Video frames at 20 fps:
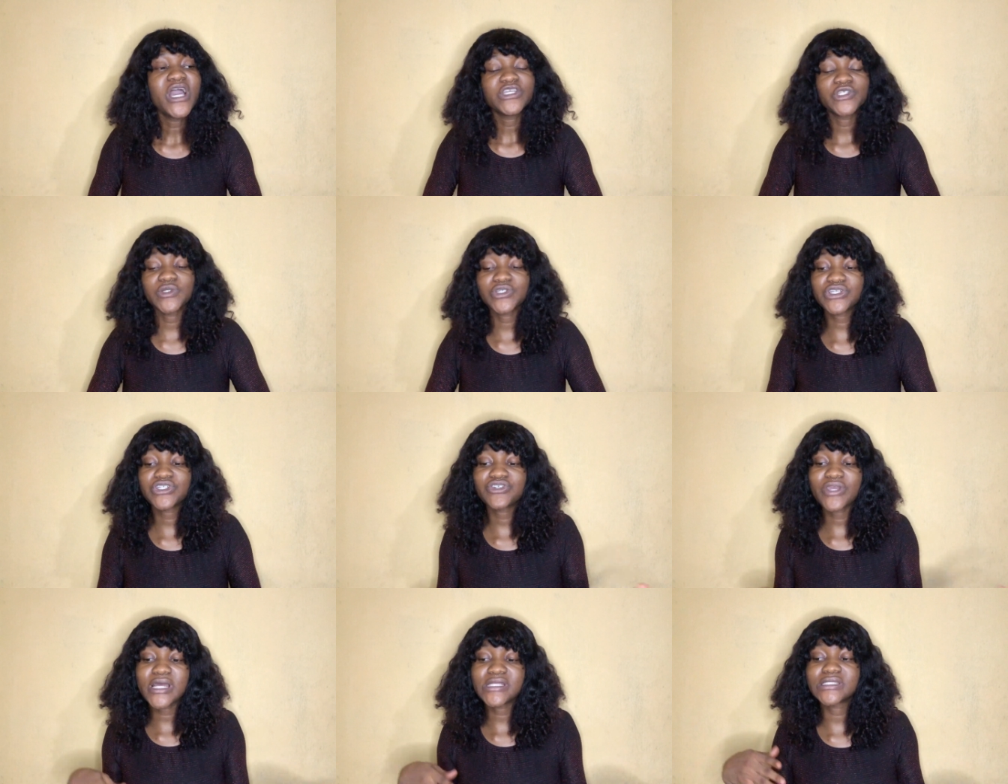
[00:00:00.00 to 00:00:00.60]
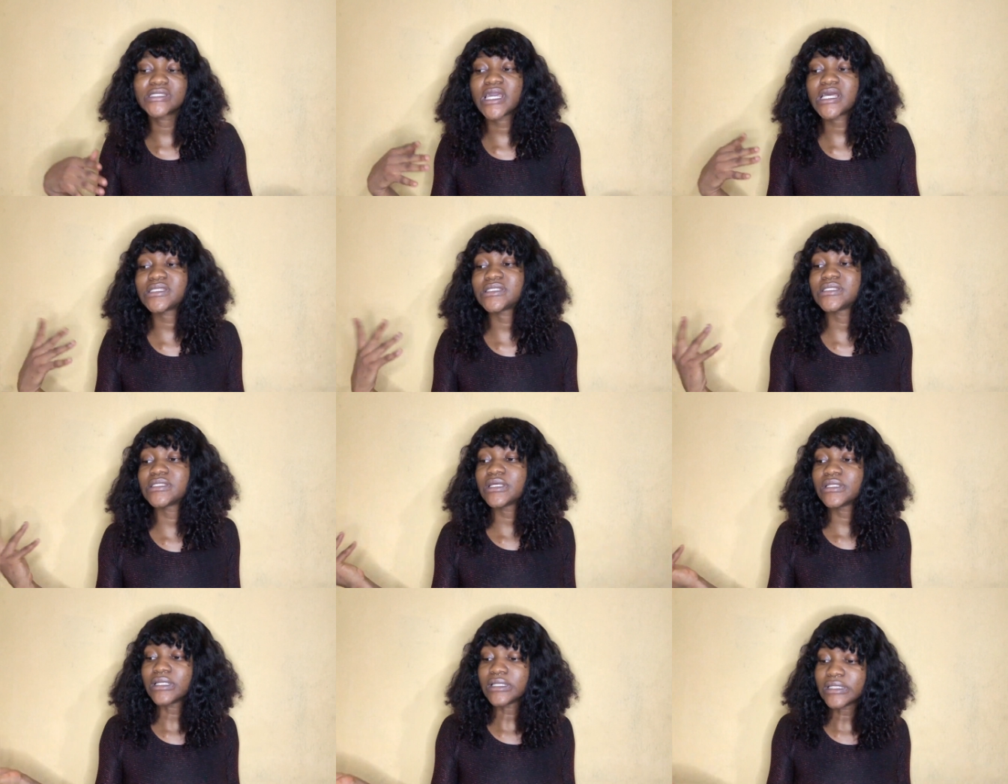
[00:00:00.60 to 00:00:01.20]
she was just trying to get
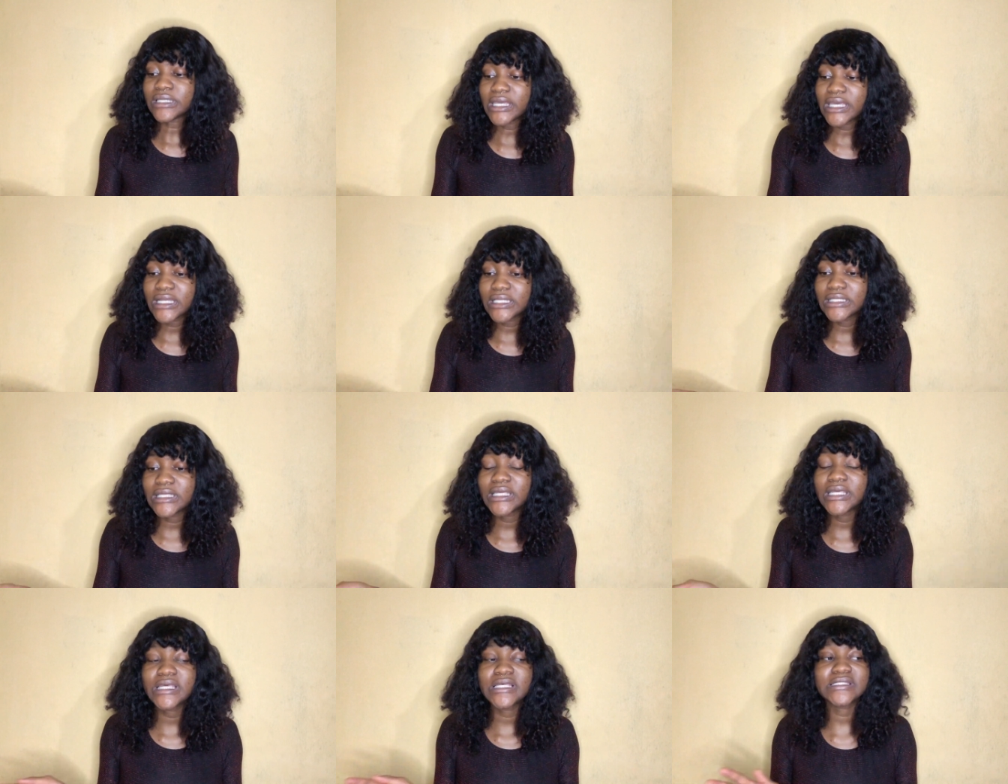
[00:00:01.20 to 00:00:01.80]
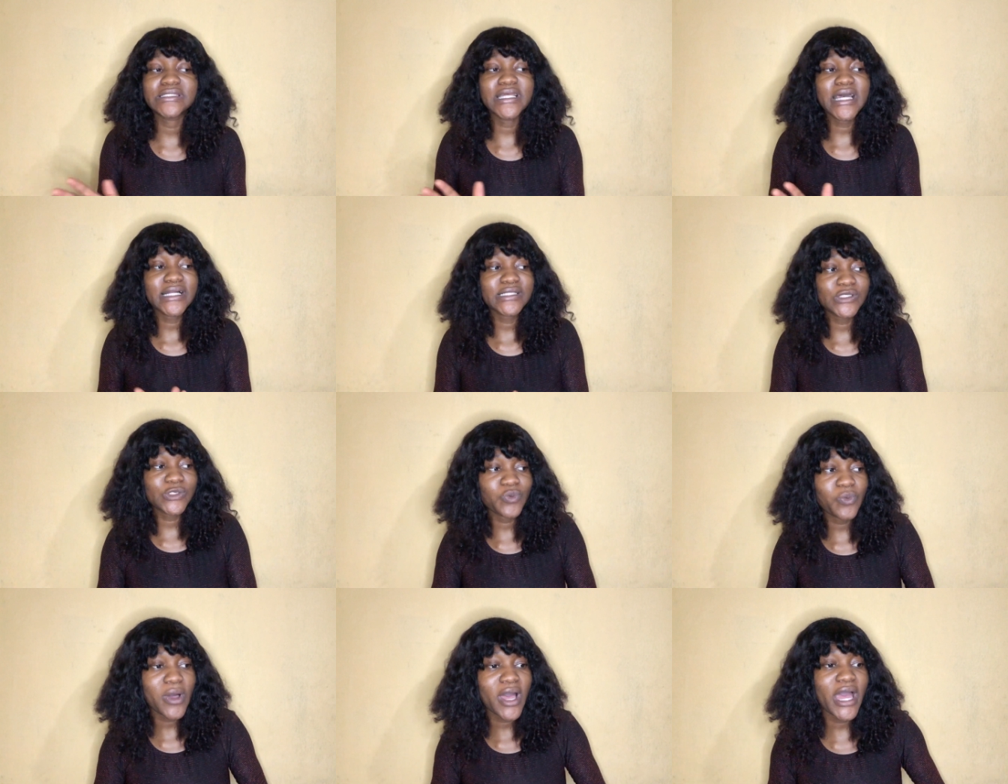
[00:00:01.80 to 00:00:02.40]
to know the ladies,
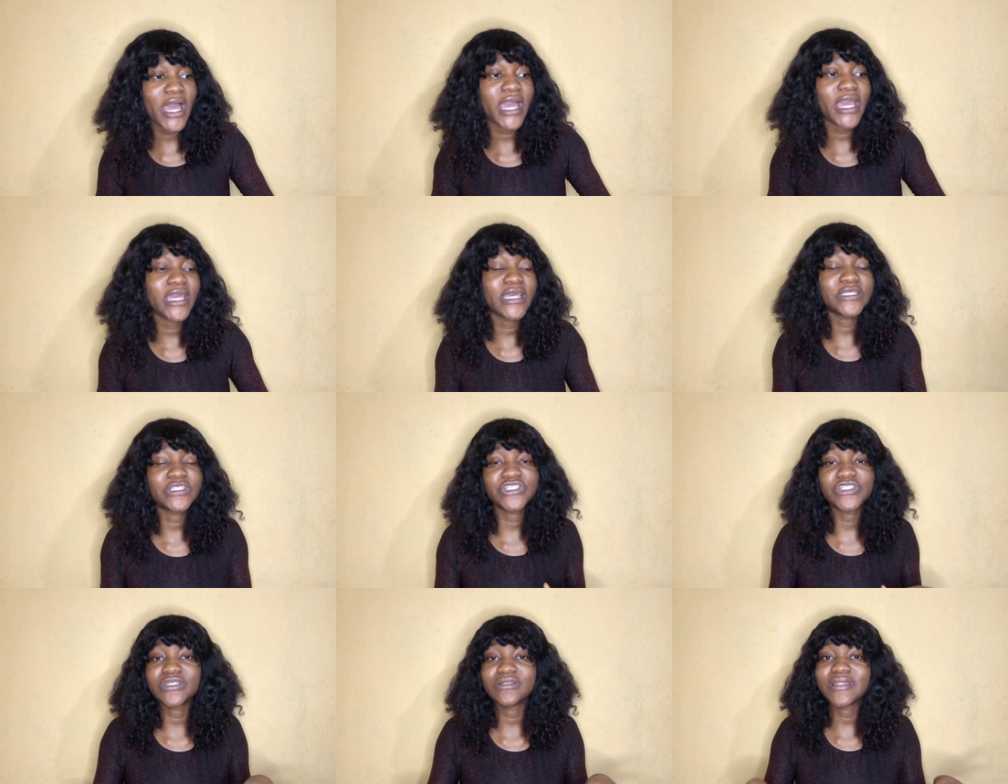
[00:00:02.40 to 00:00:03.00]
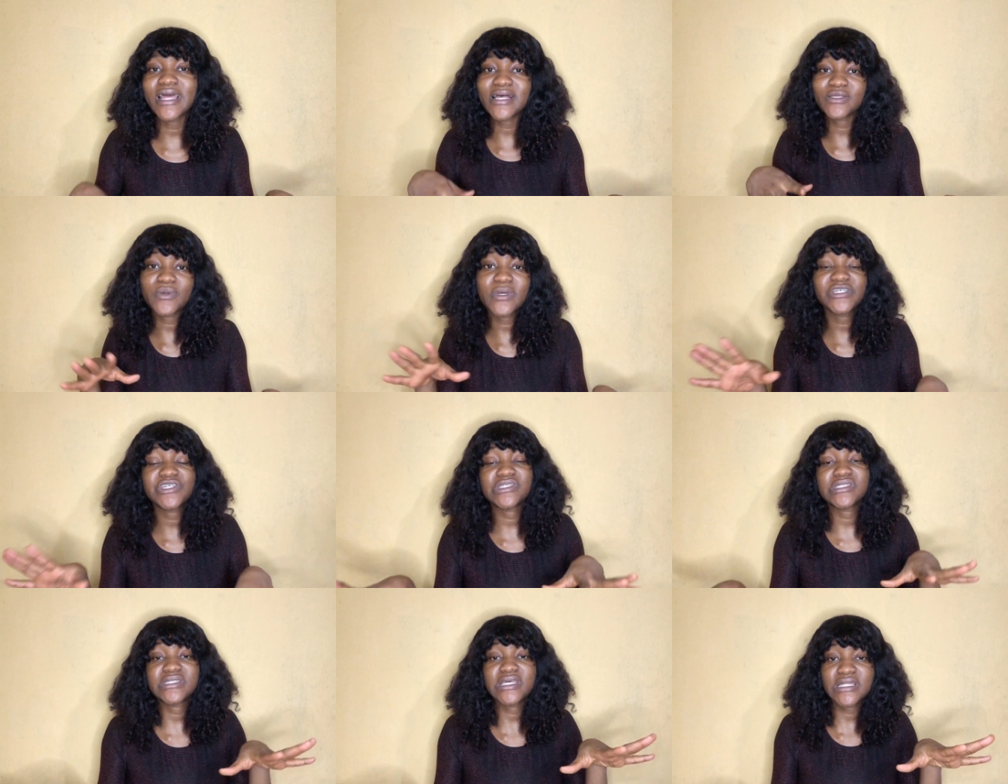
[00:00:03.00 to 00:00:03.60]
that's why she
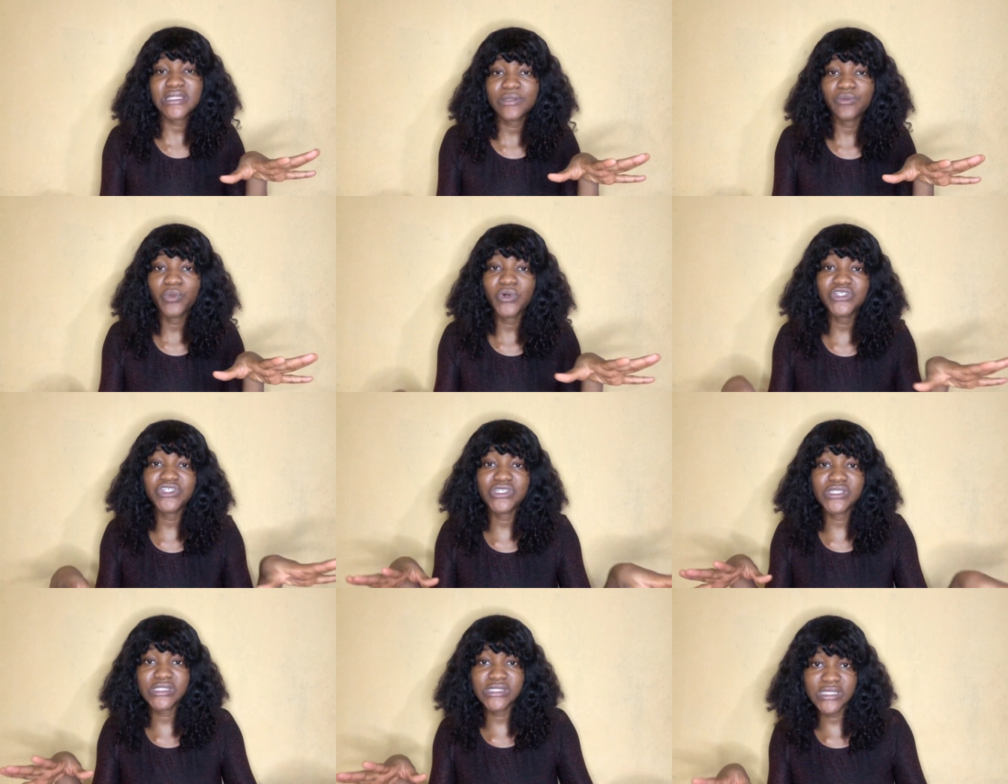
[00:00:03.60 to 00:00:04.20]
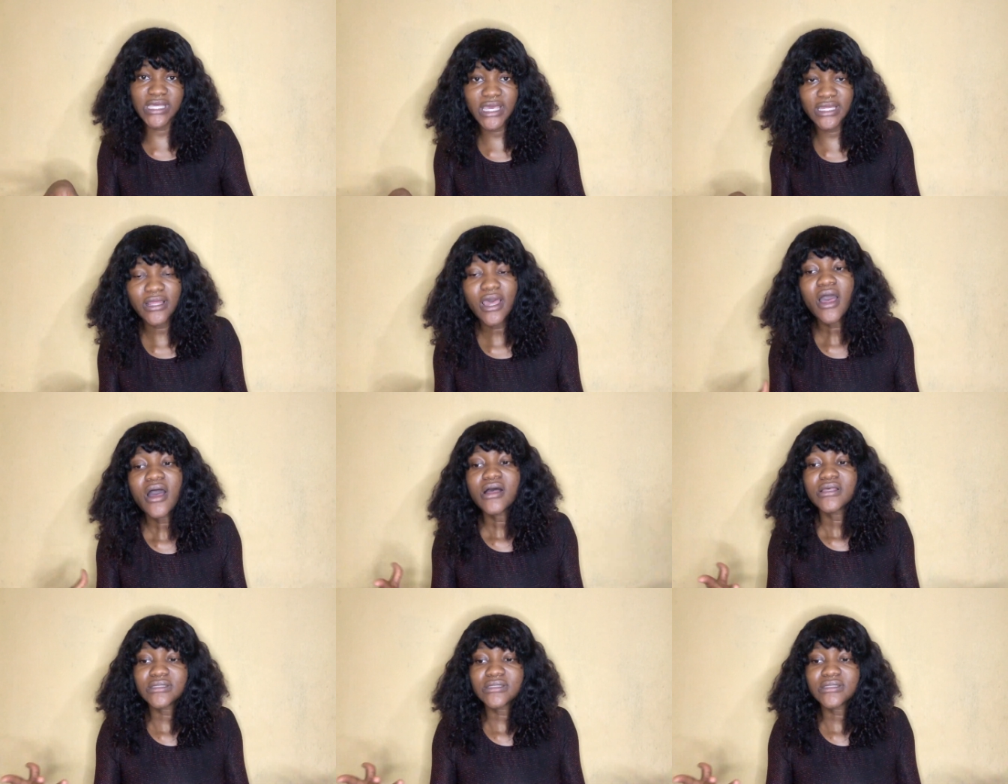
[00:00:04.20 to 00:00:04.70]
said what she said.